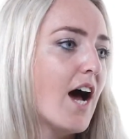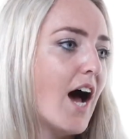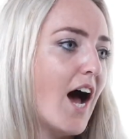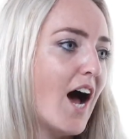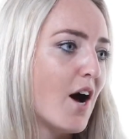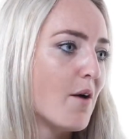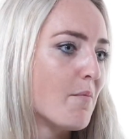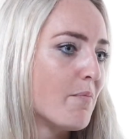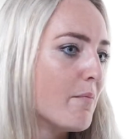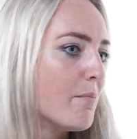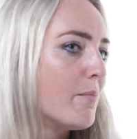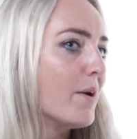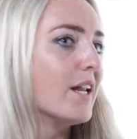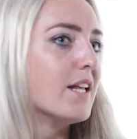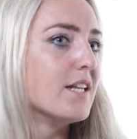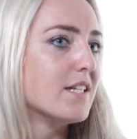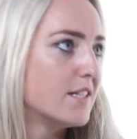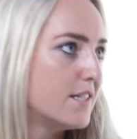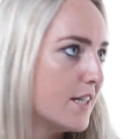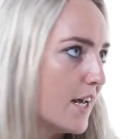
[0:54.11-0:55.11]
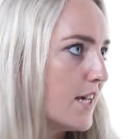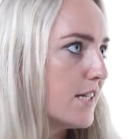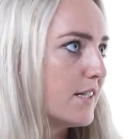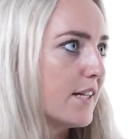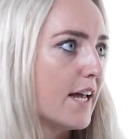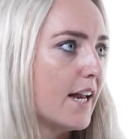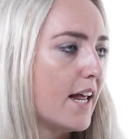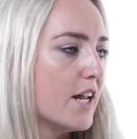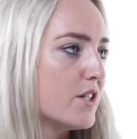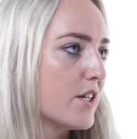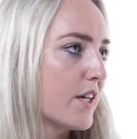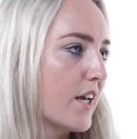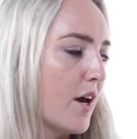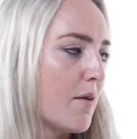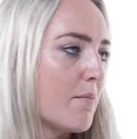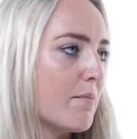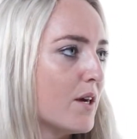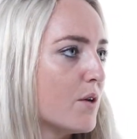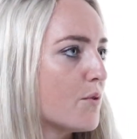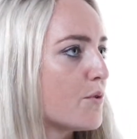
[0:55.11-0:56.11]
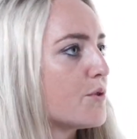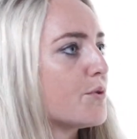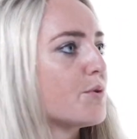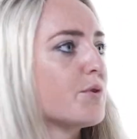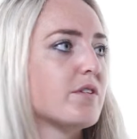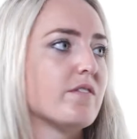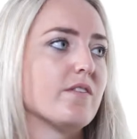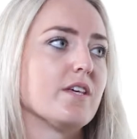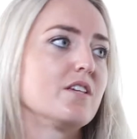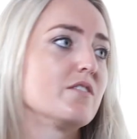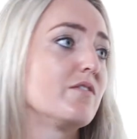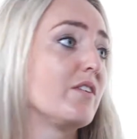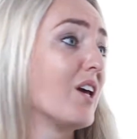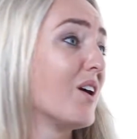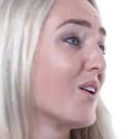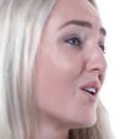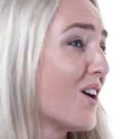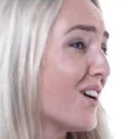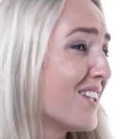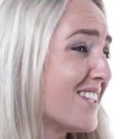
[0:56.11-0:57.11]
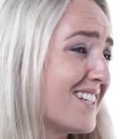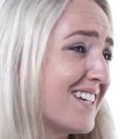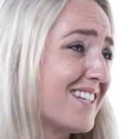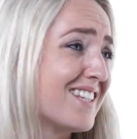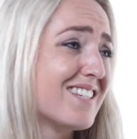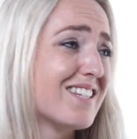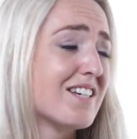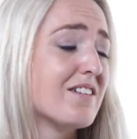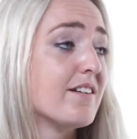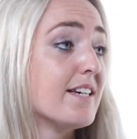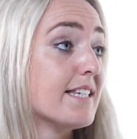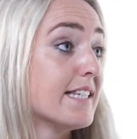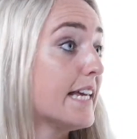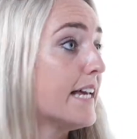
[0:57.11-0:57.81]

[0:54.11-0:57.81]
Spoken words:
But in today's day and age, it can be all sorts of things, video content series,